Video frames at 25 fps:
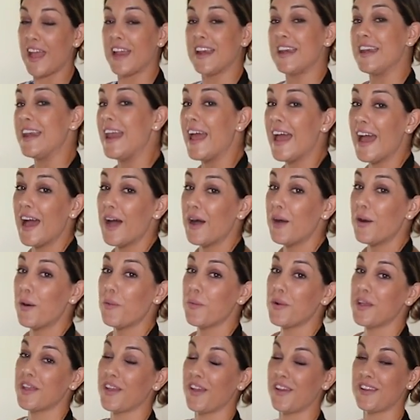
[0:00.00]
Now
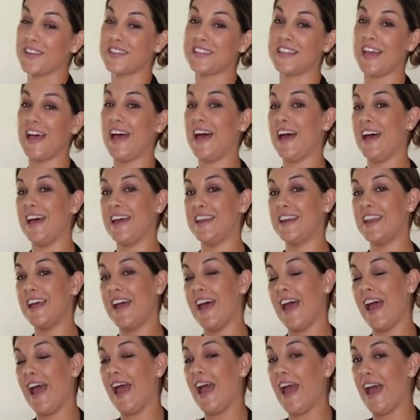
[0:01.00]
we're going to add
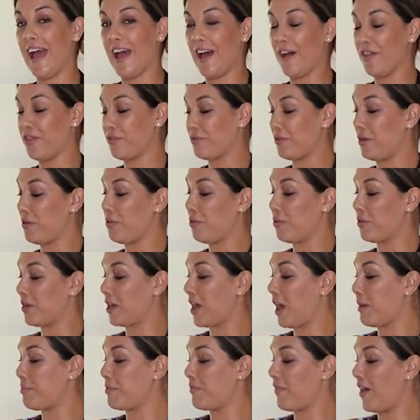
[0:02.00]
our 3/4
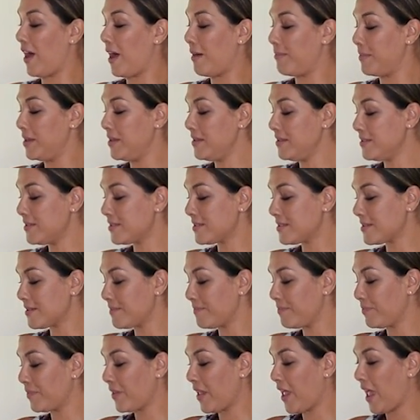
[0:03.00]
cup of almonds.
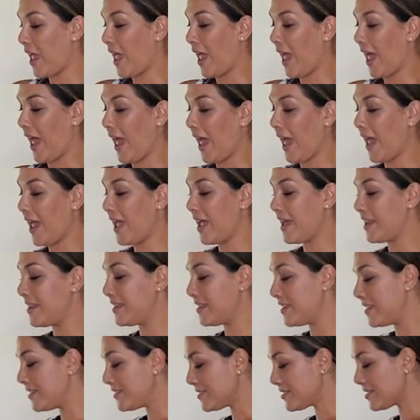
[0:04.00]

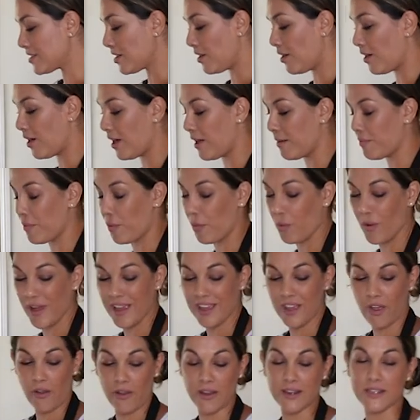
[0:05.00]
And this time
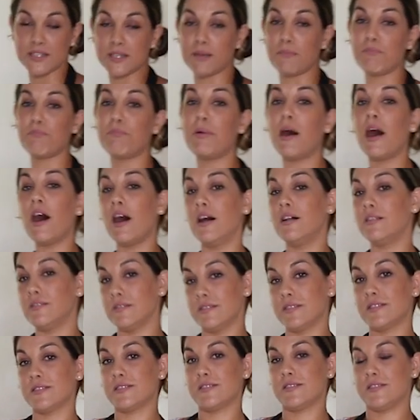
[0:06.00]
we're going to
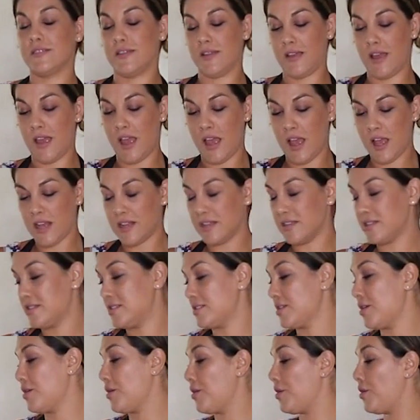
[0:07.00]
pulse.
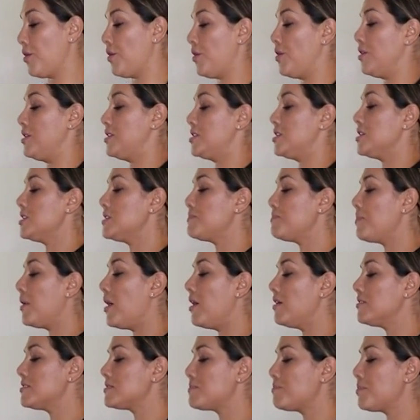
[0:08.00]
So just
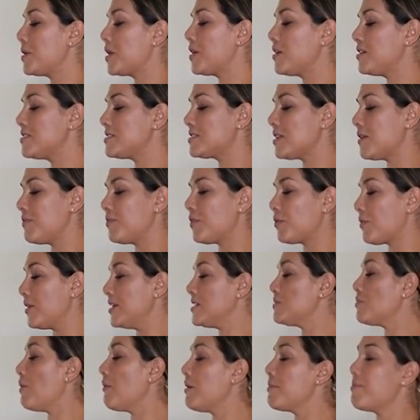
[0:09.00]
pulse, because the
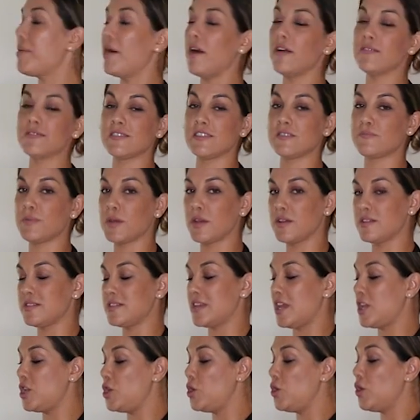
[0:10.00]
reason we pulse is because
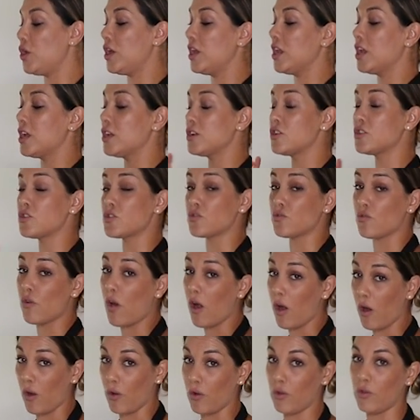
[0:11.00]
then you can
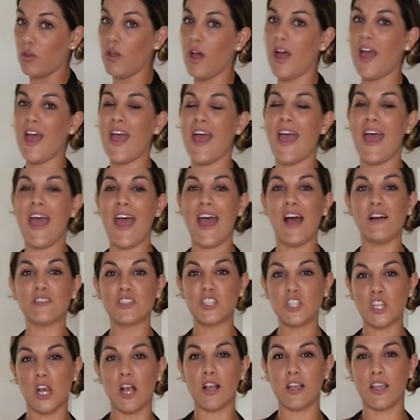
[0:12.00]
control how
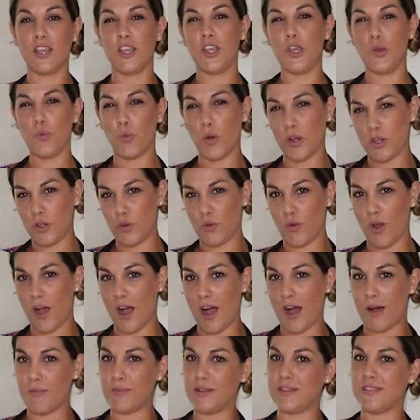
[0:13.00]
chunky you want your
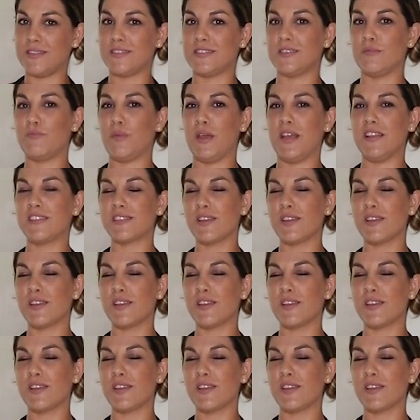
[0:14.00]
almonds to be.